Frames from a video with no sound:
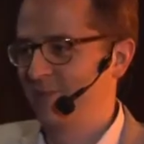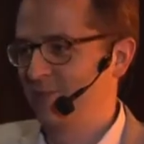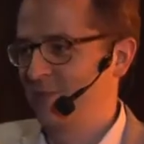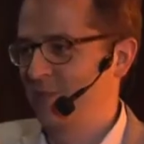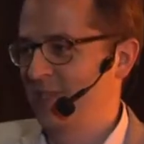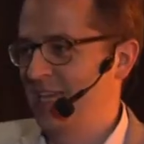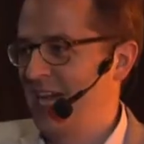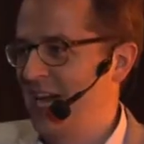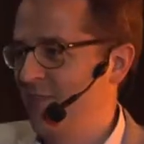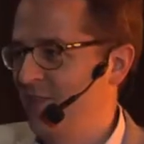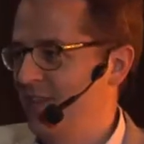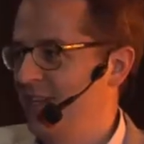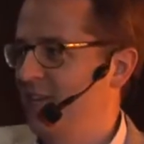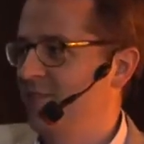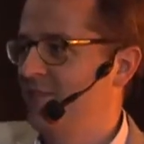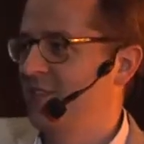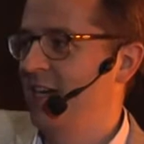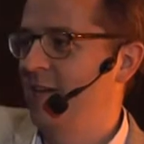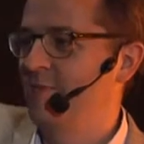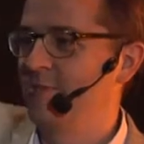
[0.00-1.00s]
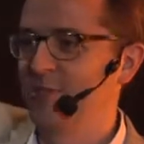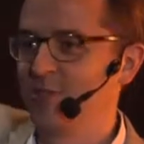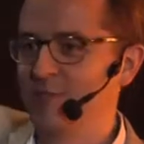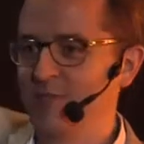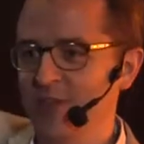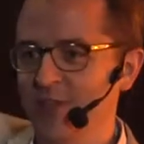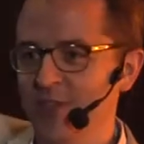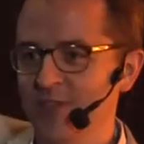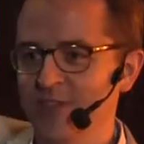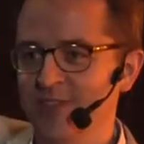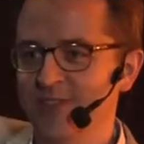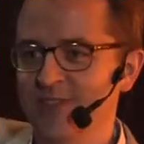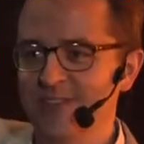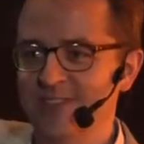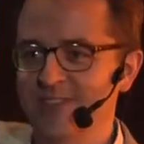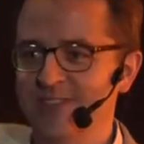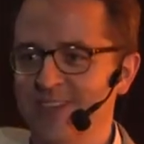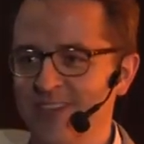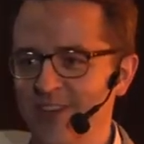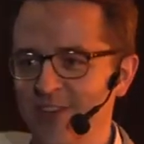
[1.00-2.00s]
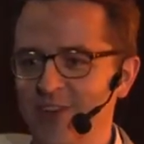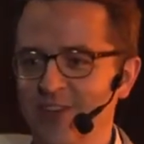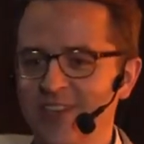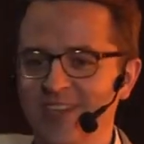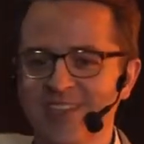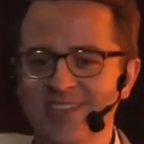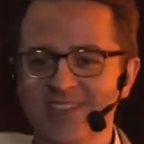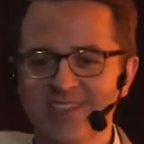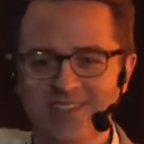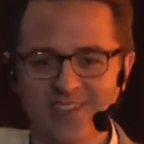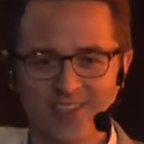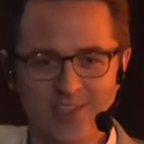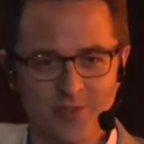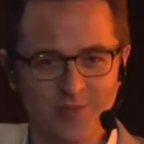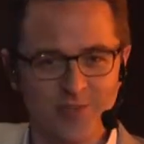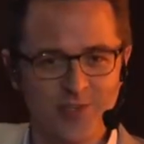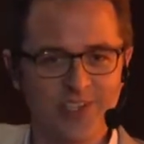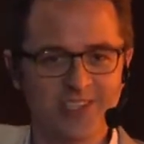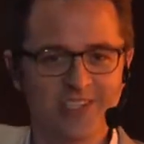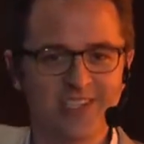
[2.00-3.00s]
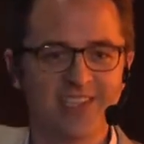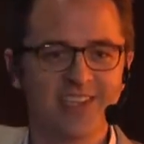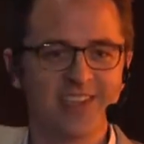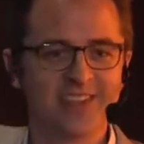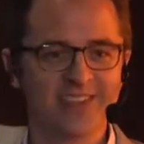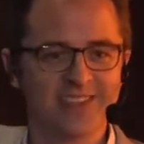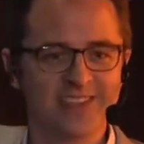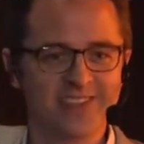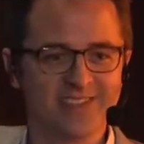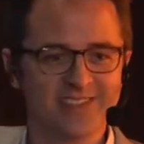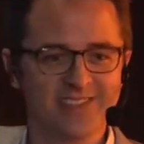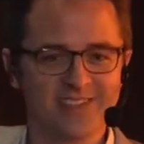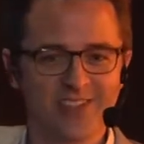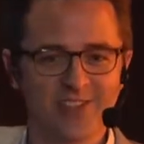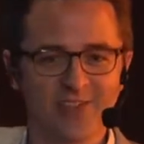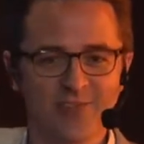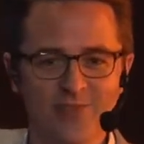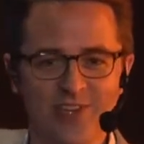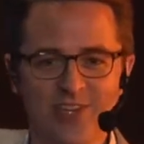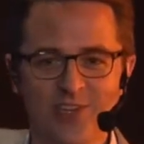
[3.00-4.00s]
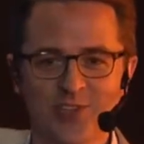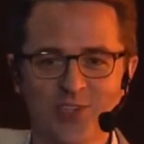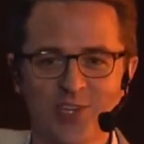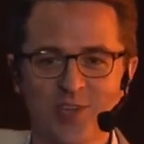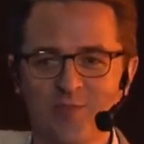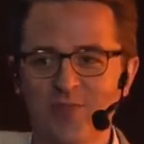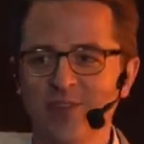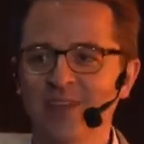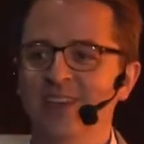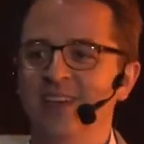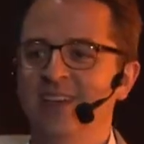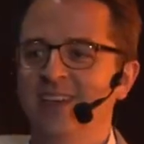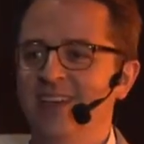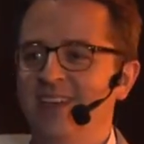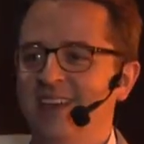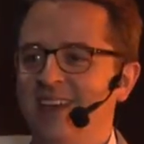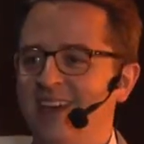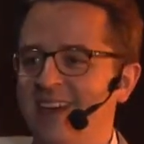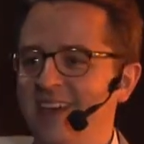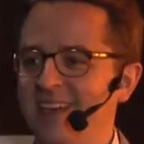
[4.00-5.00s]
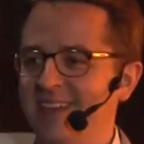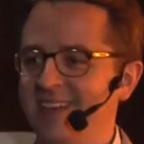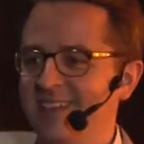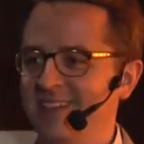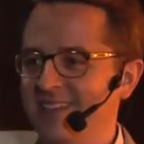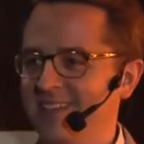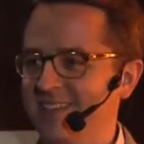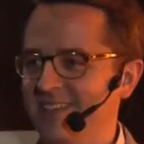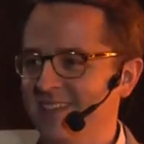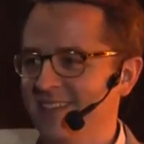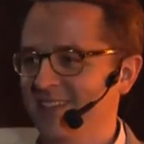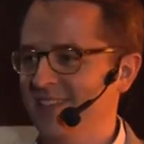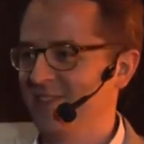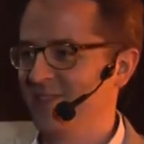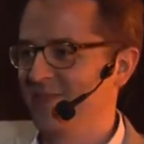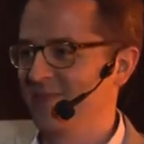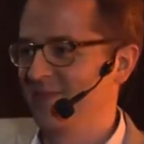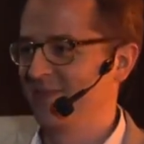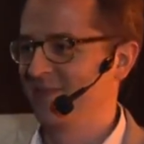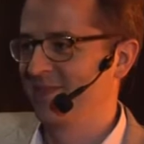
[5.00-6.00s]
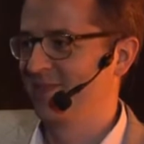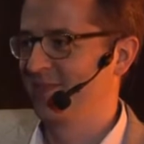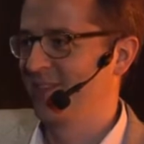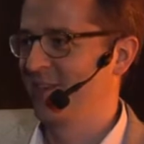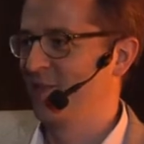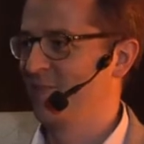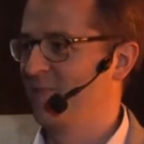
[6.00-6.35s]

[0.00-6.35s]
we'd have enough time to build an audience and a community and you know readership, and uh, you know